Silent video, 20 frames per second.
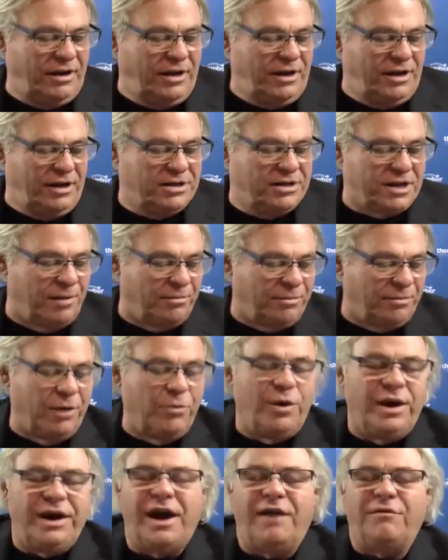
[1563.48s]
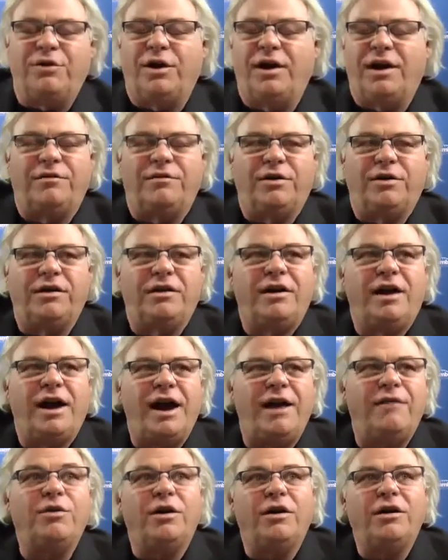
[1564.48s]
something we never, ever,
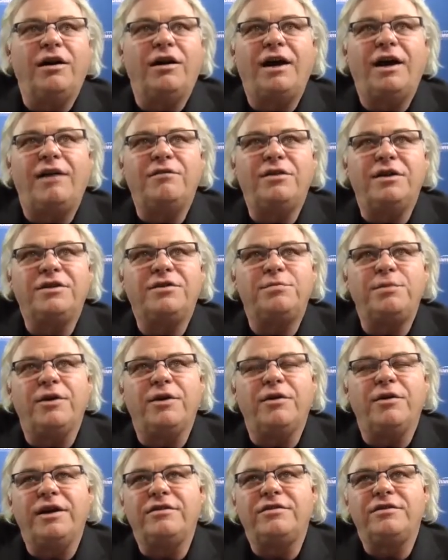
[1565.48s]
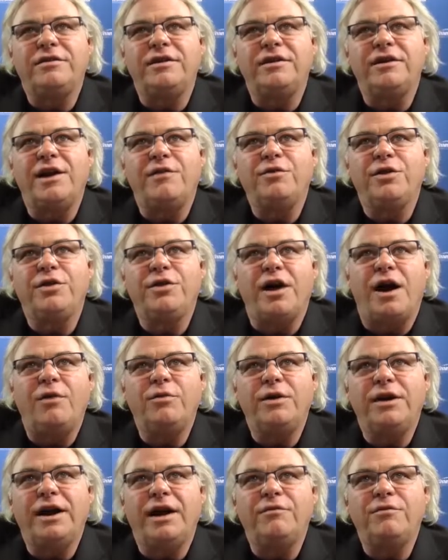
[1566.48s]
ever have experienced and never thought
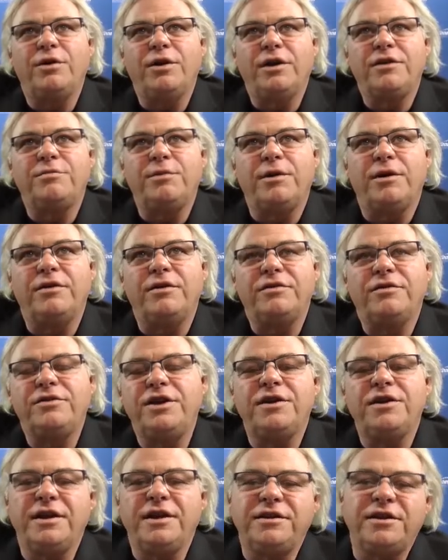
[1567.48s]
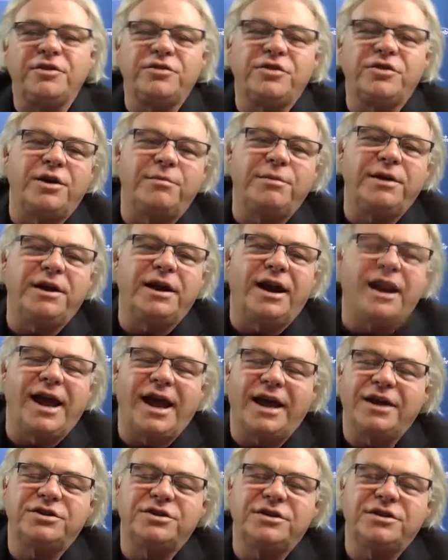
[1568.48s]
we'd ever experience. Do you think there's going to be an
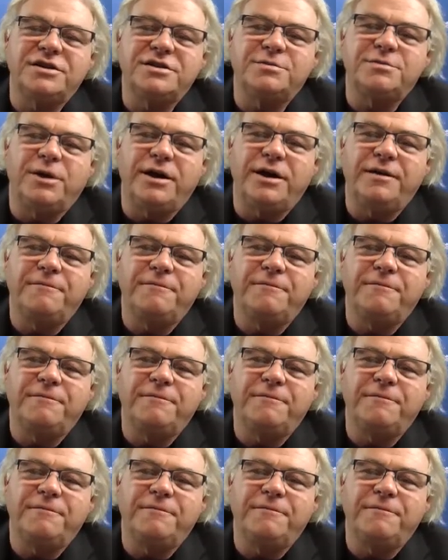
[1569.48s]
election this spring?